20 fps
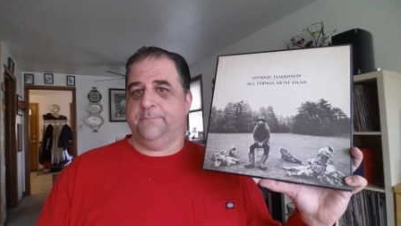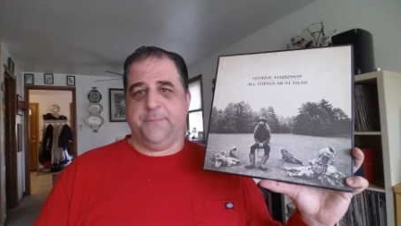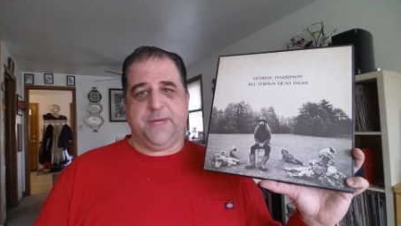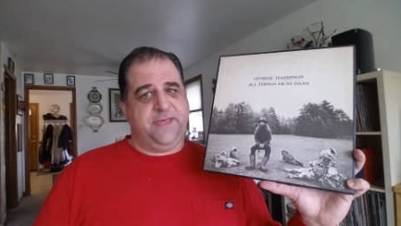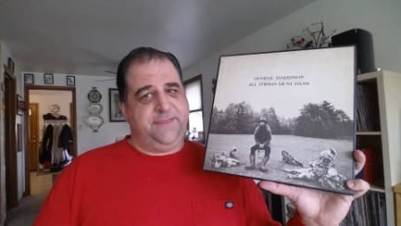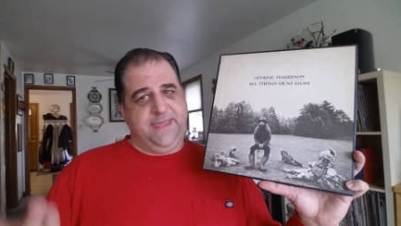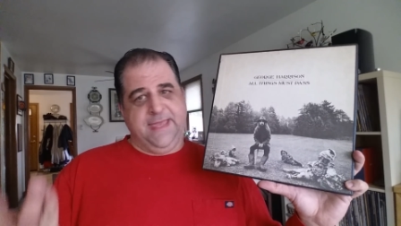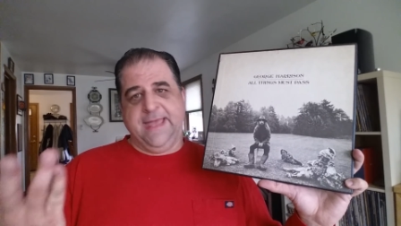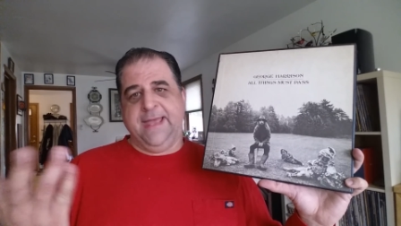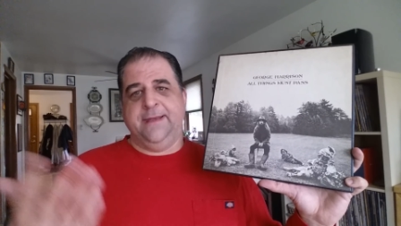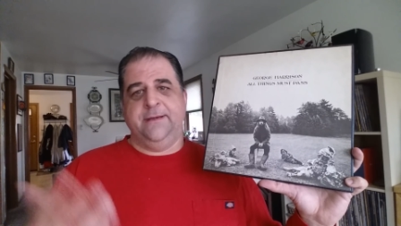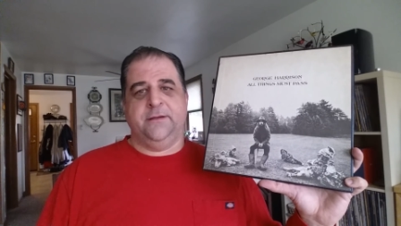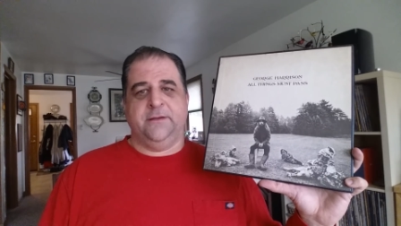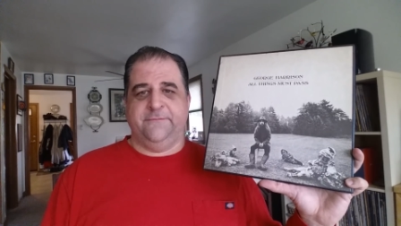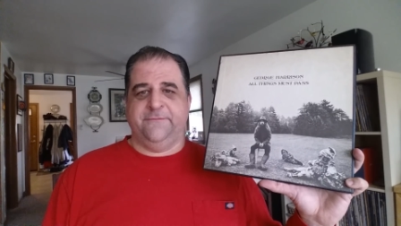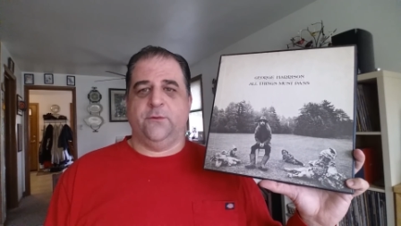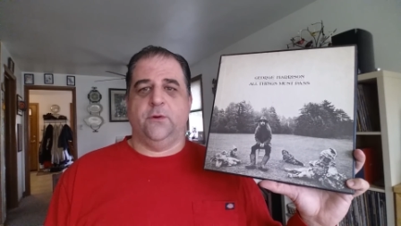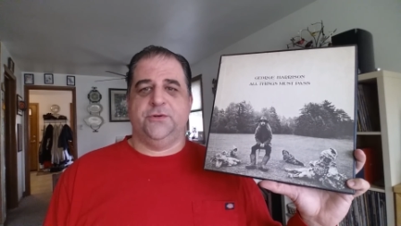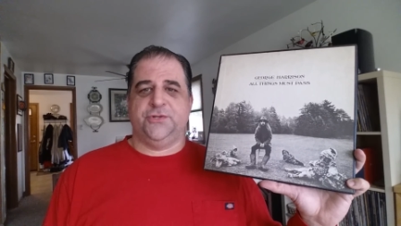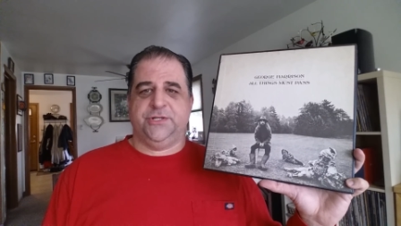by the end,
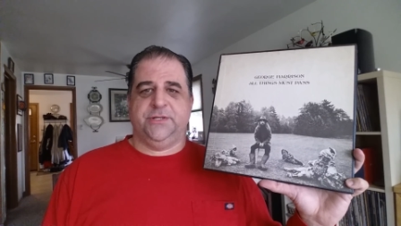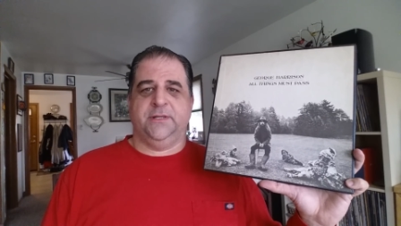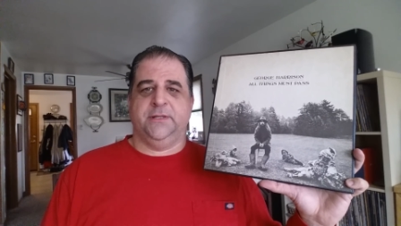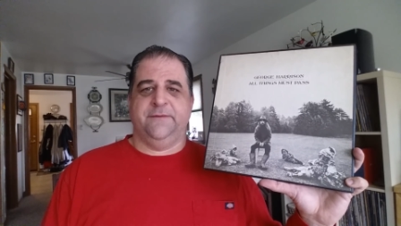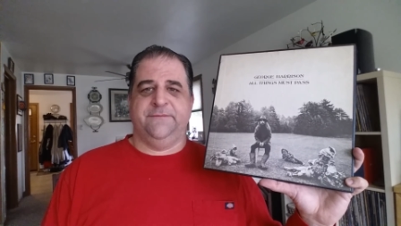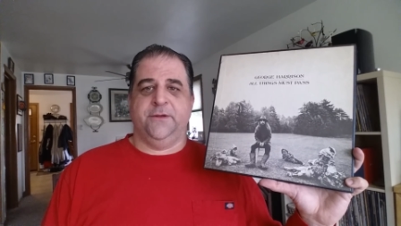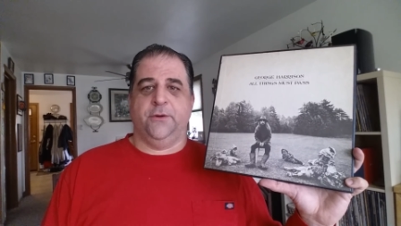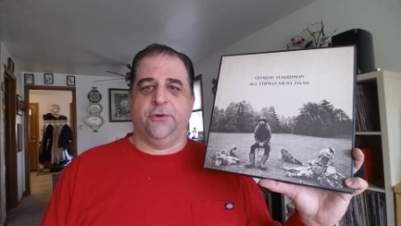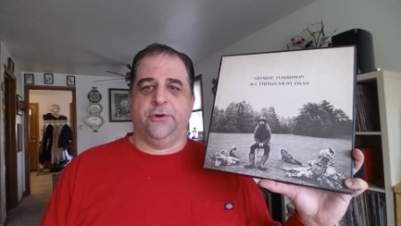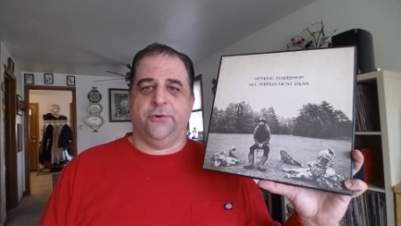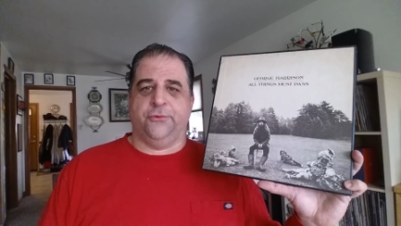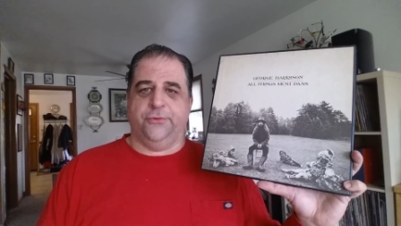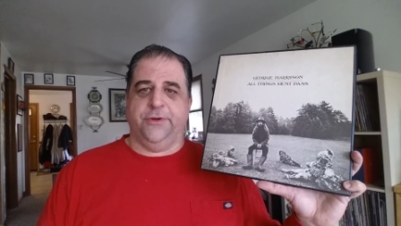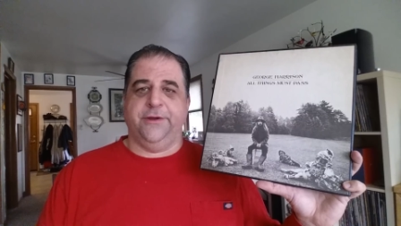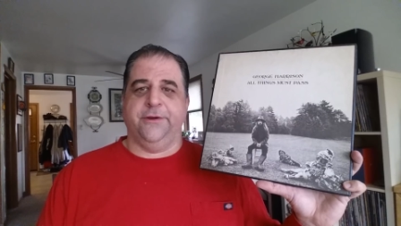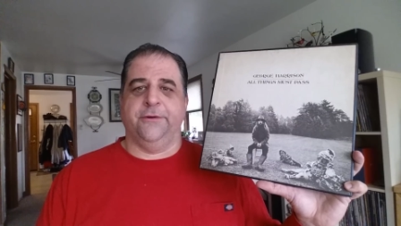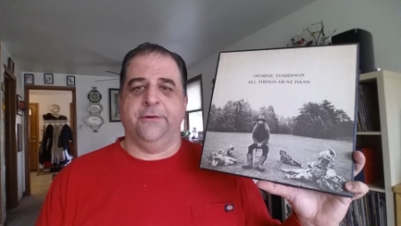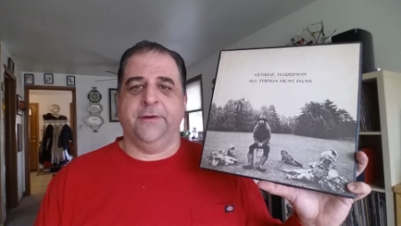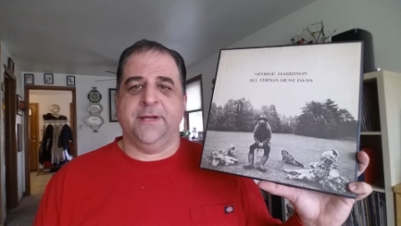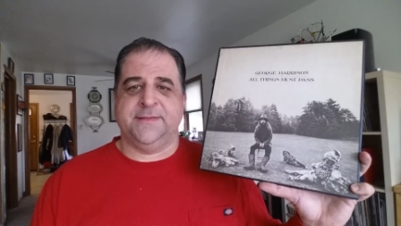unfortunately, of their
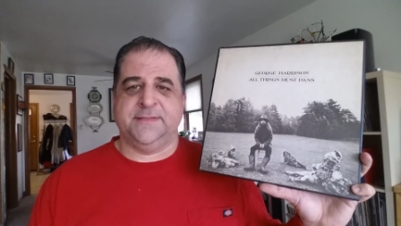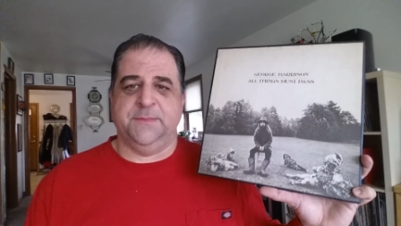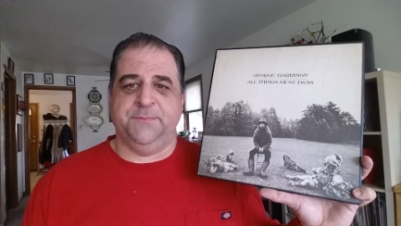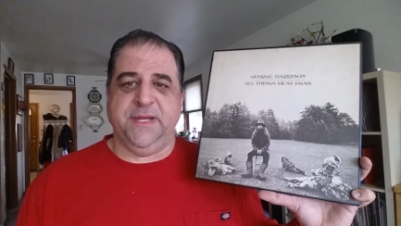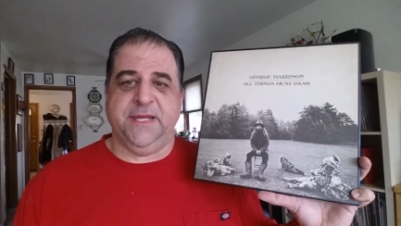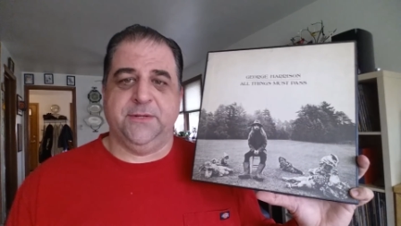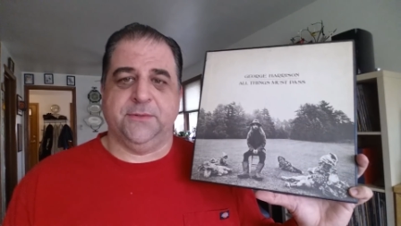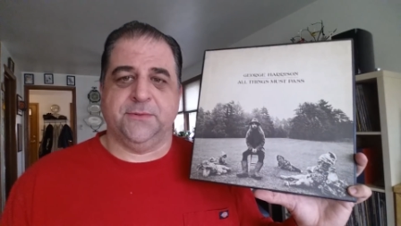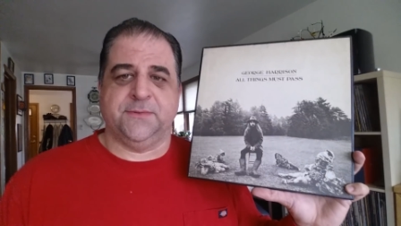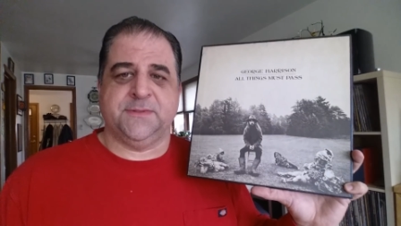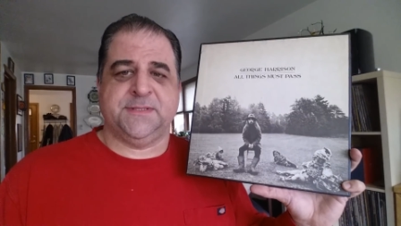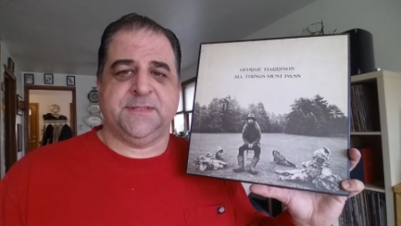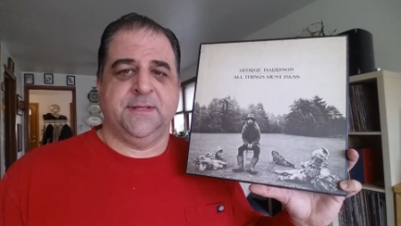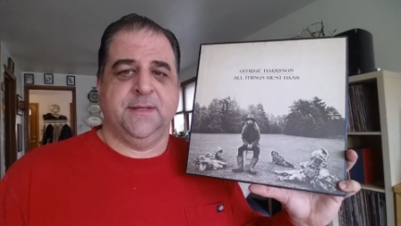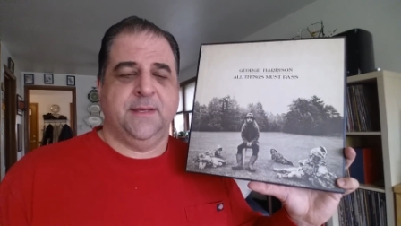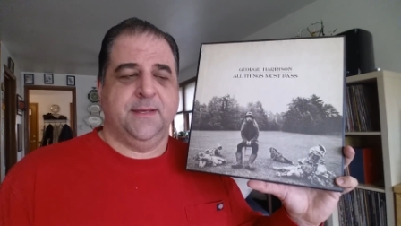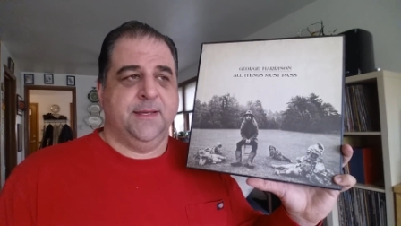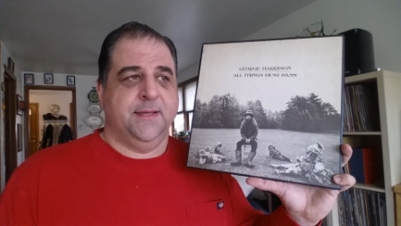career as the Beatles,